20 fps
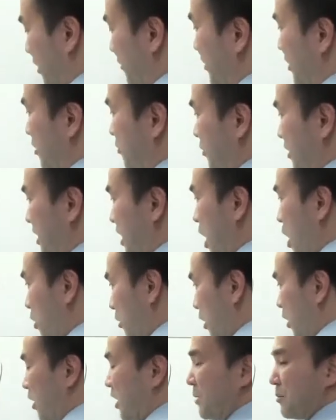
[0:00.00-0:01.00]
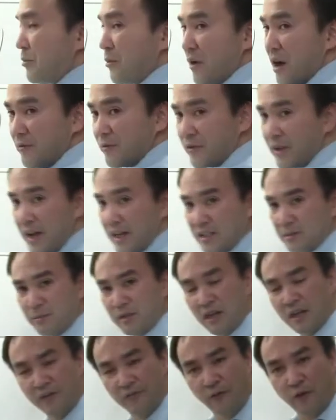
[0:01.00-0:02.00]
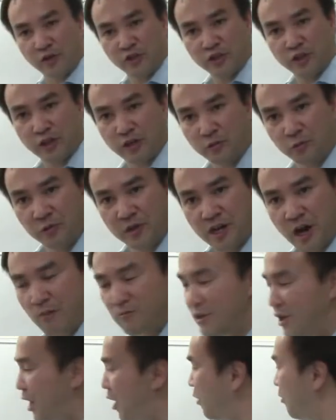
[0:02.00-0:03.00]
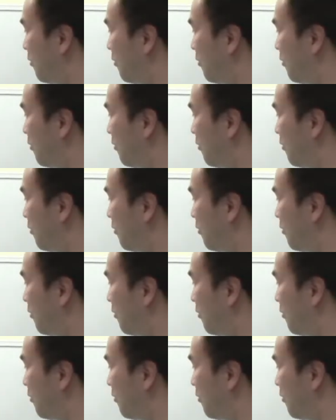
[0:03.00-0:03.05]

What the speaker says: We know R prime of X, but unfortunately we don't know what